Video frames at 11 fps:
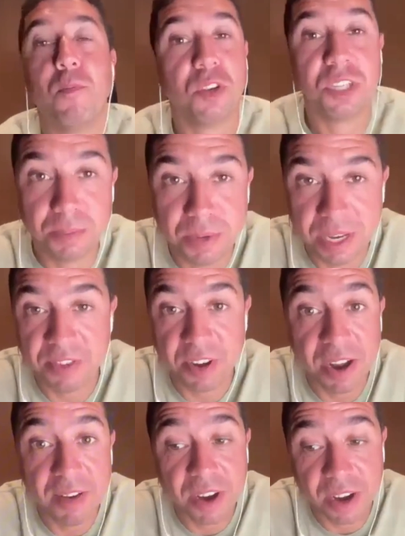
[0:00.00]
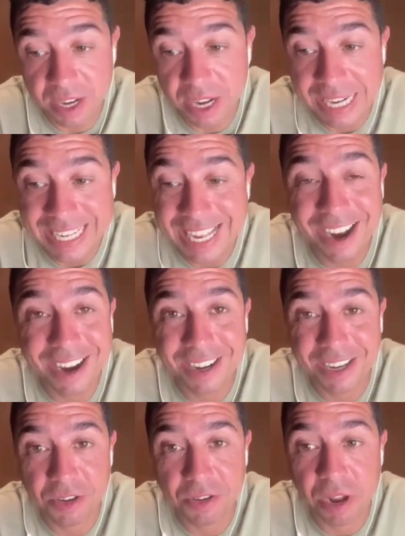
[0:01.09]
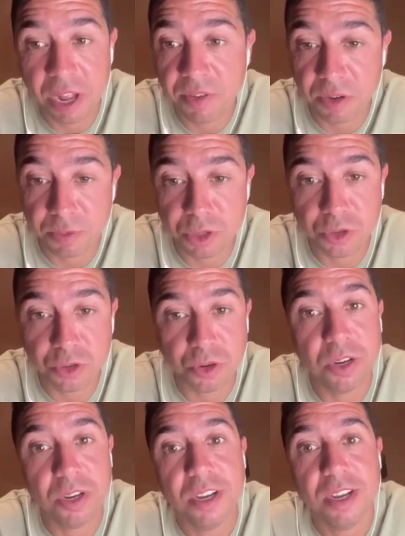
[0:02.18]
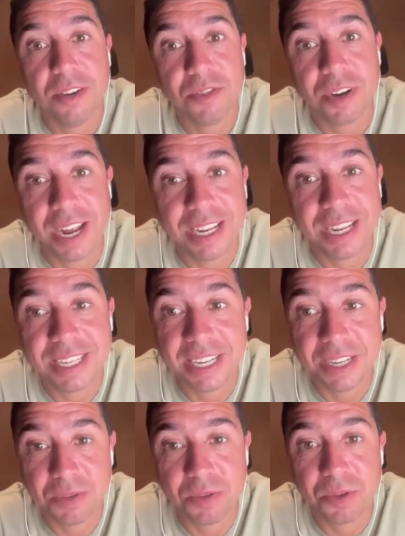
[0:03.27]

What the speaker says: But she'll be forever and eternally grateful, I'm sure, for getting to see the